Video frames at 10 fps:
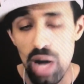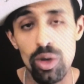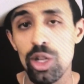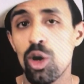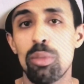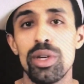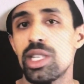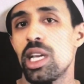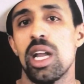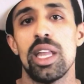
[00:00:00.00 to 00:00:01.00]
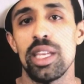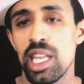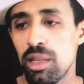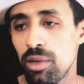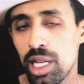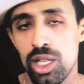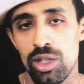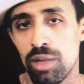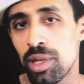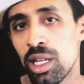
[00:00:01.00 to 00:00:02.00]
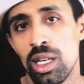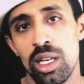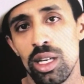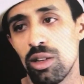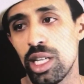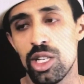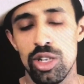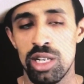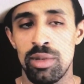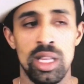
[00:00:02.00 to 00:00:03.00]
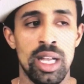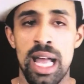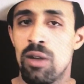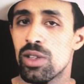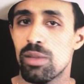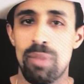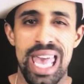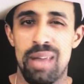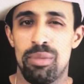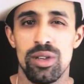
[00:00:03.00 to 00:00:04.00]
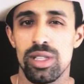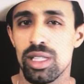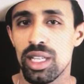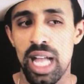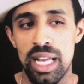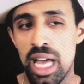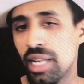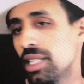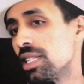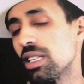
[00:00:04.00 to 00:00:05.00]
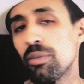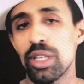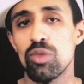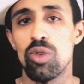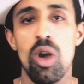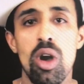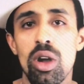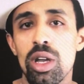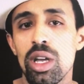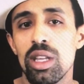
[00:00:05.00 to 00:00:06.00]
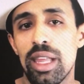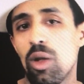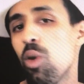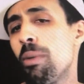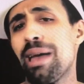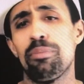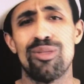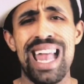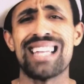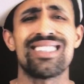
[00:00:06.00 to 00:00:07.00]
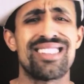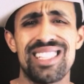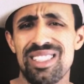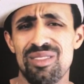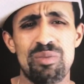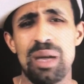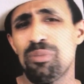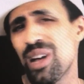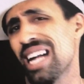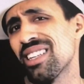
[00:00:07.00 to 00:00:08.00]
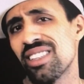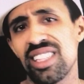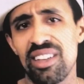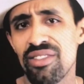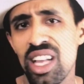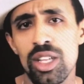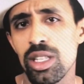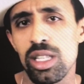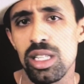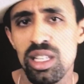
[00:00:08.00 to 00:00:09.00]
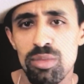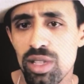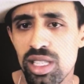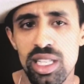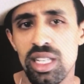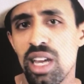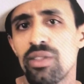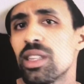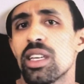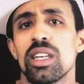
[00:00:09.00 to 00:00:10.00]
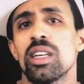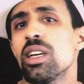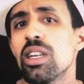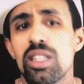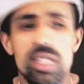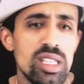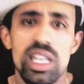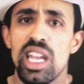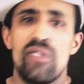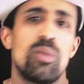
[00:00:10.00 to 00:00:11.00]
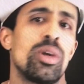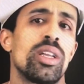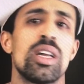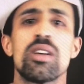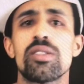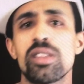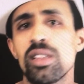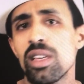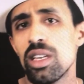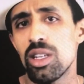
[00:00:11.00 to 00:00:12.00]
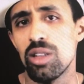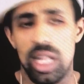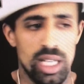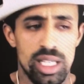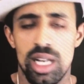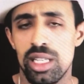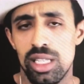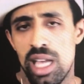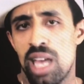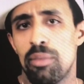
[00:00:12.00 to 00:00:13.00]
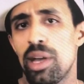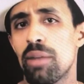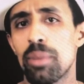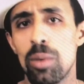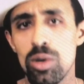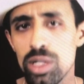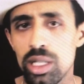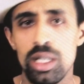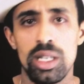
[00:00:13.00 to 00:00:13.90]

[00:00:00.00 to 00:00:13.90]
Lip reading: I really don't appreciate how treated me. They treated me like I was a bad person, like I did something wrong. Like, my practices, I followed your stud books. I did everything just like everybody else. Like I said, I just had better promotion.